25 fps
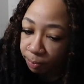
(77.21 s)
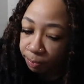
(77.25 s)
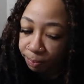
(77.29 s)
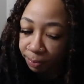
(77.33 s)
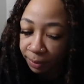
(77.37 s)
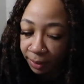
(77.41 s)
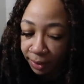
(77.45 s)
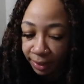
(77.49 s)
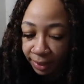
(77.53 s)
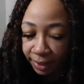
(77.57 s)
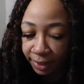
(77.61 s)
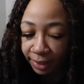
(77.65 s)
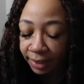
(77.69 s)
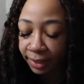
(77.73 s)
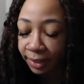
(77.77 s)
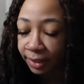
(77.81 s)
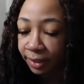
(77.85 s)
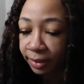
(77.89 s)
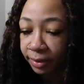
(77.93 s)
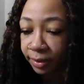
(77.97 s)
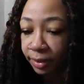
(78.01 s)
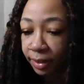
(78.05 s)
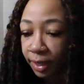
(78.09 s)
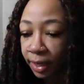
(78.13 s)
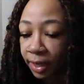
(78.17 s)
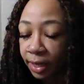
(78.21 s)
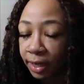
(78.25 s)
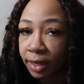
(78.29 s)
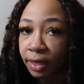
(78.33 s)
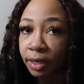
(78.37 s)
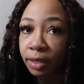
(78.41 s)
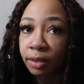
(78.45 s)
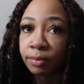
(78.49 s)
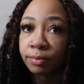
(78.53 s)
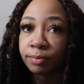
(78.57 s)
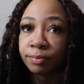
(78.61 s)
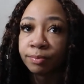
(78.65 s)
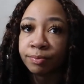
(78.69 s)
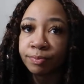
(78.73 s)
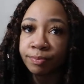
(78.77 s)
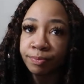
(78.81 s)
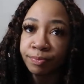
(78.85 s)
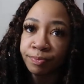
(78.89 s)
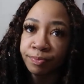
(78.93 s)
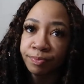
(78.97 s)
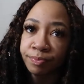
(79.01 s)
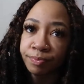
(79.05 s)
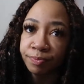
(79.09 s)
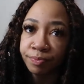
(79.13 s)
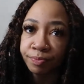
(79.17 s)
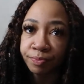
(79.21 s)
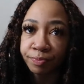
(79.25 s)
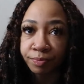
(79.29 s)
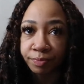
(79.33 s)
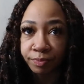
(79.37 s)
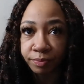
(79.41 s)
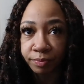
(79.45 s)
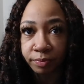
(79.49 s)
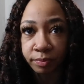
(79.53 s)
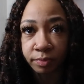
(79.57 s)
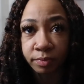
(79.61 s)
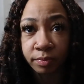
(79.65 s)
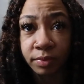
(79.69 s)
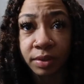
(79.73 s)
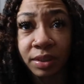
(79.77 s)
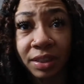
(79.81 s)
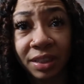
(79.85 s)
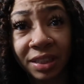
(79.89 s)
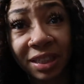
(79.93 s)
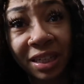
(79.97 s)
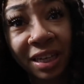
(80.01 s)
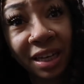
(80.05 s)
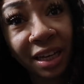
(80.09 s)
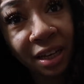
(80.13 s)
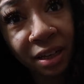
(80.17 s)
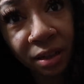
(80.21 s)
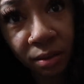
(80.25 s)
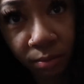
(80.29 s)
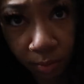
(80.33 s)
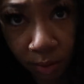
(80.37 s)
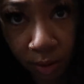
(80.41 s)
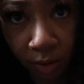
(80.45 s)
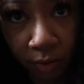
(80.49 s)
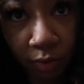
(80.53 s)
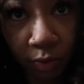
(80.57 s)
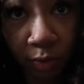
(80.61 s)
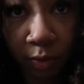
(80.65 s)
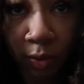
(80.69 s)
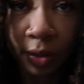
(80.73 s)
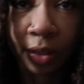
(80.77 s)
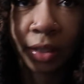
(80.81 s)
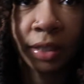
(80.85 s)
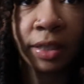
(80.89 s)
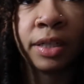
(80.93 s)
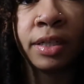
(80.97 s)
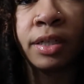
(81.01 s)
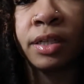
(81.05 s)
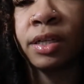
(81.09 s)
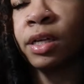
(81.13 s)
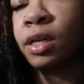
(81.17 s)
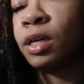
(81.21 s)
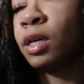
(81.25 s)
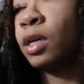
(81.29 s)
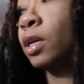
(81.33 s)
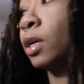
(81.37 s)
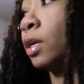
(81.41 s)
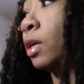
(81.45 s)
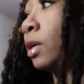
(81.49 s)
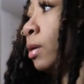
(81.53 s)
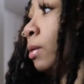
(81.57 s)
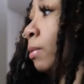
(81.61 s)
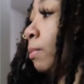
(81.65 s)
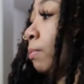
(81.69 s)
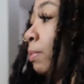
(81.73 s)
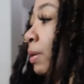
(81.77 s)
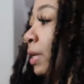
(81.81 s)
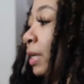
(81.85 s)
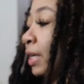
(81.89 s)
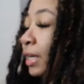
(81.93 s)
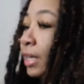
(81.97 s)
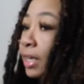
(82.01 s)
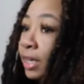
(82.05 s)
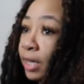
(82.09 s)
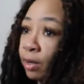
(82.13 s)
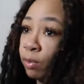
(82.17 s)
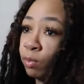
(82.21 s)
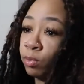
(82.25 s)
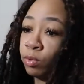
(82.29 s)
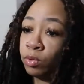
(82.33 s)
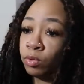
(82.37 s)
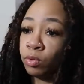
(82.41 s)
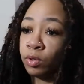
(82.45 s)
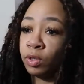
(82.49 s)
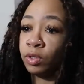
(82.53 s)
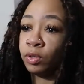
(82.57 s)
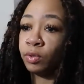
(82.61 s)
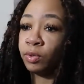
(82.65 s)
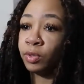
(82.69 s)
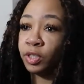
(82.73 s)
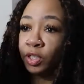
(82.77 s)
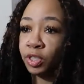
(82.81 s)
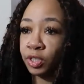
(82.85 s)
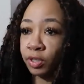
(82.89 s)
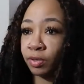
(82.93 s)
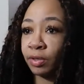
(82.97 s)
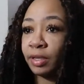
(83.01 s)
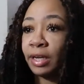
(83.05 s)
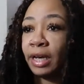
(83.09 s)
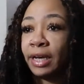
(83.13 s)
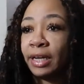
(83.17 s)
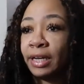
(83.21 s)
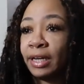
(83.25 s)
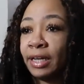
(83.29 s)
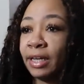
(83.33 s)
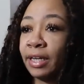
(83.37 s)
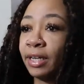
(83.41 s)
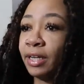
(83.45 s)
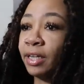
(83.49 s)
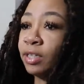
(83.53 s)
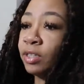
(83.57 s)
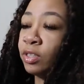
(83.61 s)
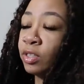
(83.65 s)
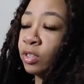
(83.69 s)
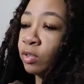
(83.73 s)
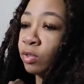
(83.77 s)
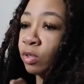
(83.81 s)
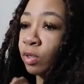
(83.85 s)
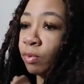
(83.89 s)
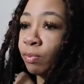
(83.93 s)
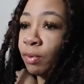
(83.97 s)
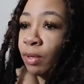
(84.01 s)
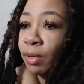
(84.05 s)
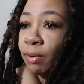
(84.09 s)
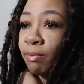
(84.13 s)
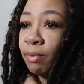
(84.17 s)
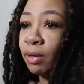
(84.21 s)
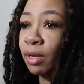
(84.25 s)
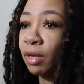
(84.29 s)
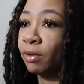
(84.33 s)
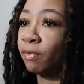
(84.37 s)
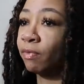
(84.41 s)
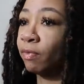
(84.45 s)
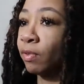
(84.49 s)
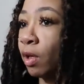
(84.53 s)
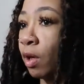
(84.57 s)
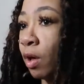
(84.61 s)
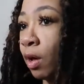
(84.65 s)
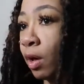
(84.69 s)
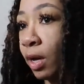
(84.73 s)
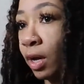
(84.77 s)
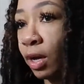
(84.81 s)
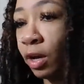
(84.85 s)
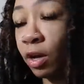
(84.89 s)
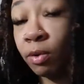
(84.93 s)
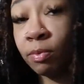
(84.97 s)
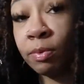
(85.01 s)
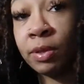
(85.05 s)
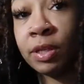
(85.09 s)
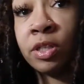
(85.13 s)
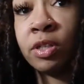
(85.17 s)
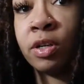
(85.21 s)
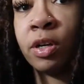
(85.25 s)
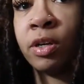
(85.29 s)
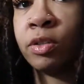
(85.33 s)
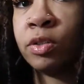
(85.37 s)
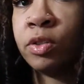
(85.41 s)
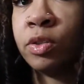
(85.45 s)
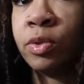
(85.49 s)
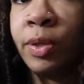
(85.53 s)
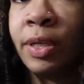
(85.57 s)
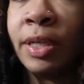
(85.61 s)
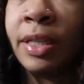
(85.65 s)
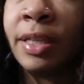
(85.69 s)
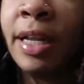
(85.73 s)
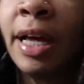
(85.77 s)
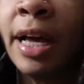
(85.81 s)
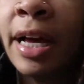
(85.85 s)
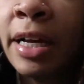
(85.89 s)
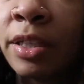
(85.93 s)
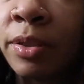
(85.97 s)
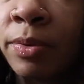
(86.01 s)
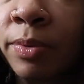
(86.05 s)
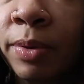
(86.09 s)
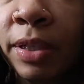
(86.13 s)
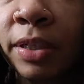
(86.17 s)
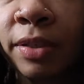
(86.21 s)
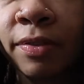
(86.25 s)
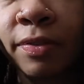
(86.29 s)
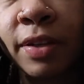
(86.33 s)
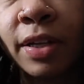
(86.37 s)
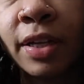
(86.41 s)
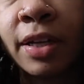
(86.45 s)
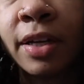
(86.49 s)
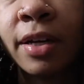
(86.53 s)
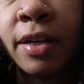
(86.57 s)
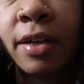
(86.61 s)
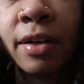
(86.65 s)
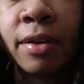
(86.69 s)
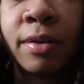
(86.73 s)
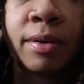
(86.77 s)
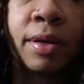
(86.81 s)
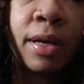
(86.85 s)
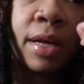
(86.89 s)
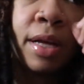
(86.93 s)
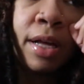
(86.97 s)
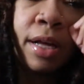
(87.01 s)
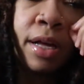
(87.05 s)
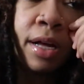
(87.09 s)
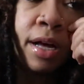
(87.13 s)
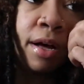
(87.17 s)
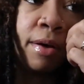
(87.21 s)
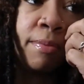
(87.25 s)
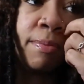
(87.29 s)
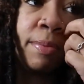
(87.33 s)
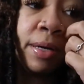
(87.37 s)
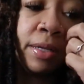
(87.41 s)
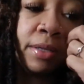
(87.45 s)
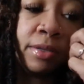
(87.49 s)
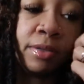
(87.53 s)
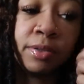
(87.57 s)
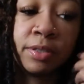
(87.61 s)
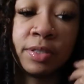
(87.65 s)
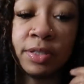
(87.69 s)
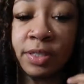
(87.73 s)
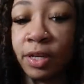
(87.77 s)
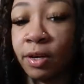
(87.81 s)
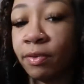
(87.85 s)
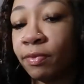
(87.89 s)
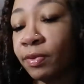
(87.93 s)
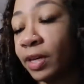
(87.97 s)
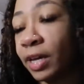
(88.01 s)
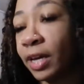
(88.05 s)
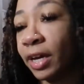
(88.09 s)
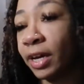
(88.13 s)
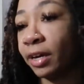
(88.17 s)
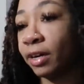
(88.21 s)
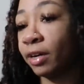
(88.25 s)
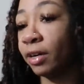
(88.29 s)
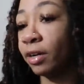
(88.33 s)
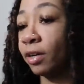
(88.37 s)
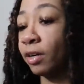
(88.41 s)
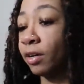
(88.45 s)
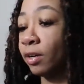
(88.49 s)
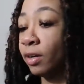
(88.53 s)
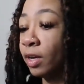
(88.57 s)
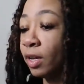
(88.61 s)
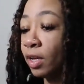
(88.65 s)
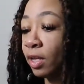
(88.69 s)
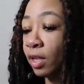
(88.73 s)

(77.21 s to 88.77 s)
but um dang on my forehead but yeah we're just gonna do a chill night and it's just gonna be a mini vlog i hope that y'all enjoyed last week's video of my little self-care